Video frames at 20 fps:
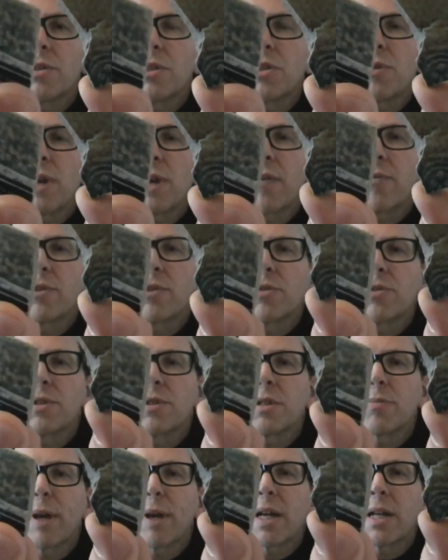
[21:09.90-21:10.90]
do have a sort of
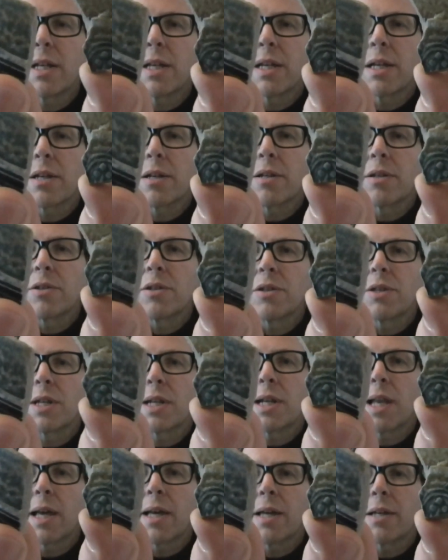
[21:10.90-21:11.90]
speckling to the
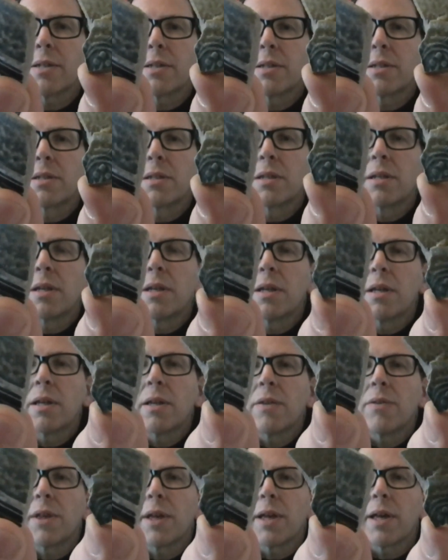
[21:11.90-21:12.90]
glaze
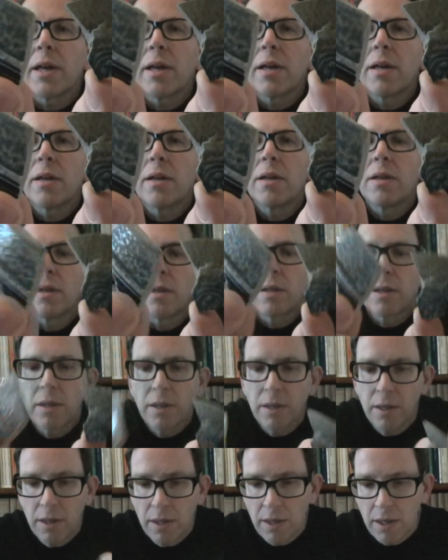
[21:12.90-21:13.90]
there,
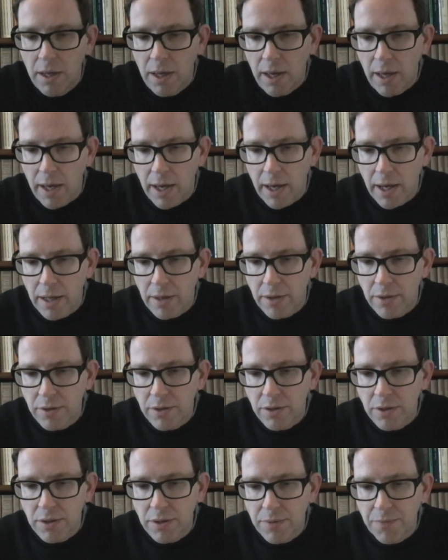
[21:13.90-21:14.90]

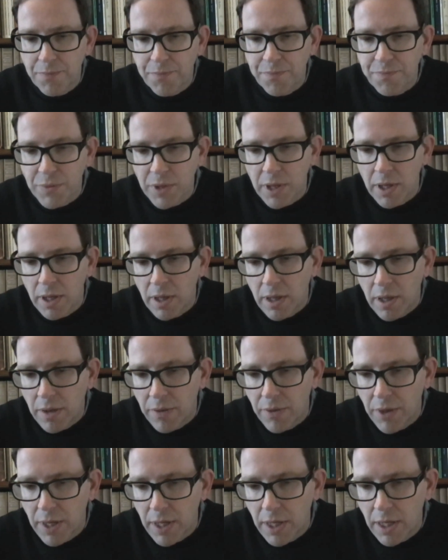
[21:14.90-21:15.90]
and
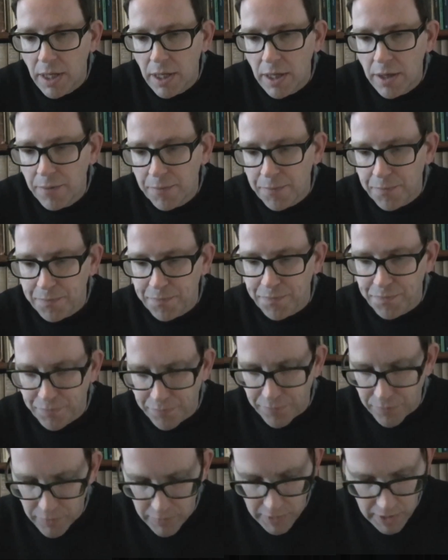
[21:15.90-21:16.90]
the
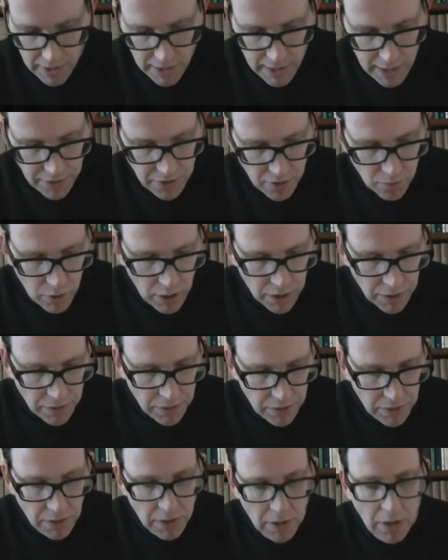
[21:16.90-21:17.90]
later
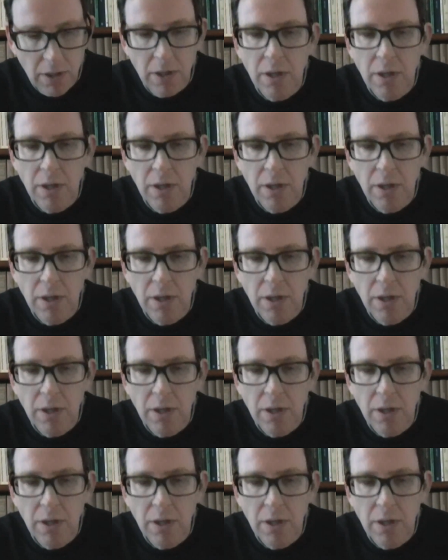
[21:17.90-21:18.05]
ones